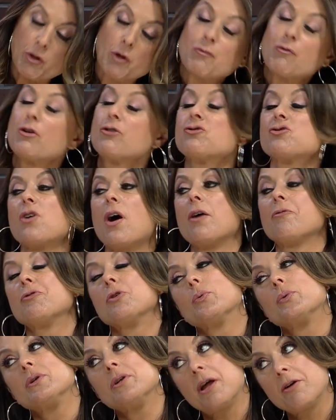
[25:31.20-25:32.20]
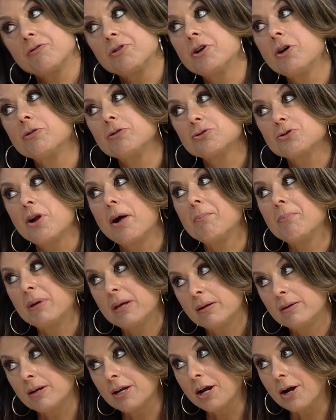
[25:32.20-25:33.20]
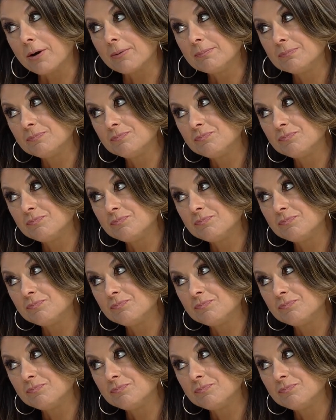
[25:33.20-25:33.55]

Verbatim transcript: First off, you would never know there's not meat in here.